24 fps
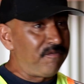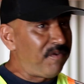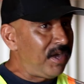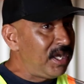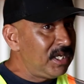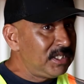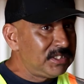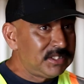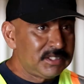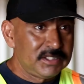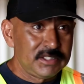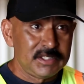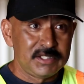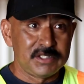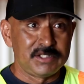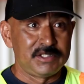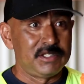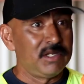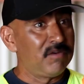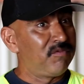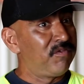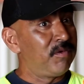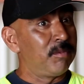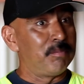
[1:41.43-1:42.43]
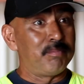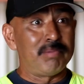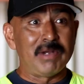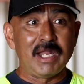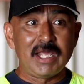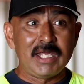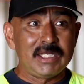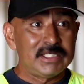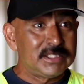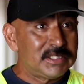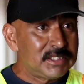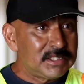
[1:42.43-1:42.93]
different faces,
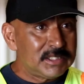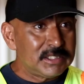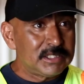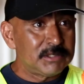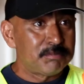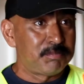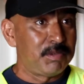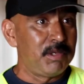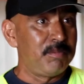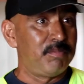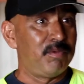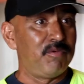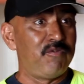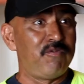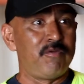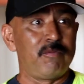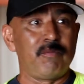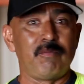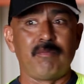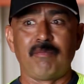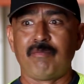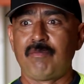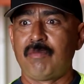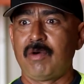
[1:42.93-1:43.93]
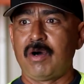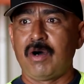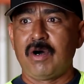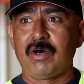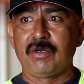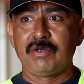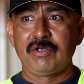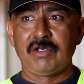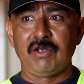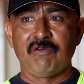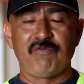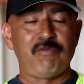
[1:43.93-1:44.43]
different places, people
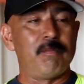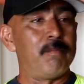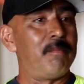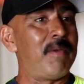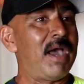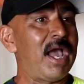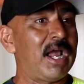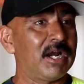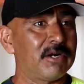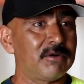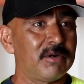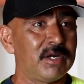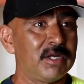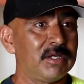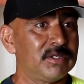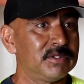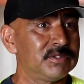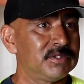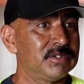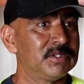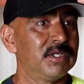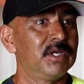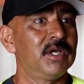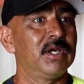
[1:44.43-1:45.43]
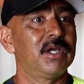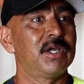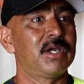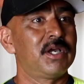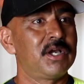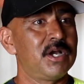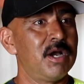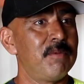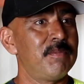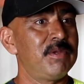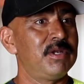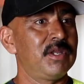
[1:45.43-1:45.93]
from all different backgrounds
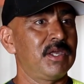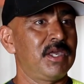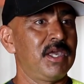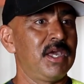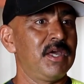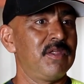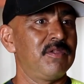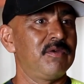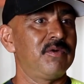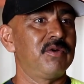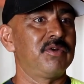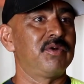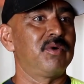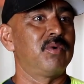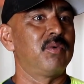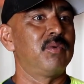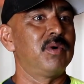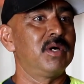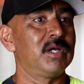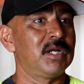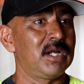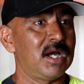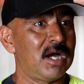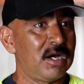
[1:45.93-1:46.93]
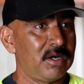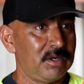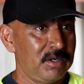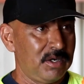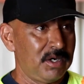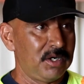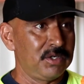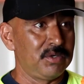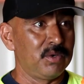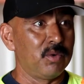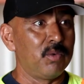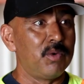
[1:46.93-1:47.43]
coming together under
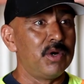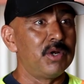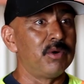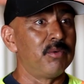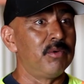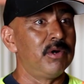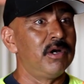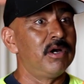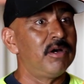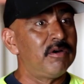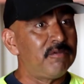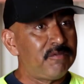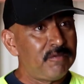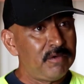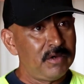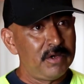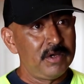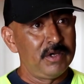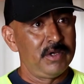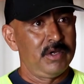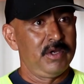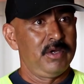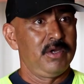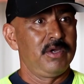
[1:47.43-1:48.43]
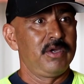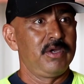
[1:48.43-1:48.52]
one, under one roof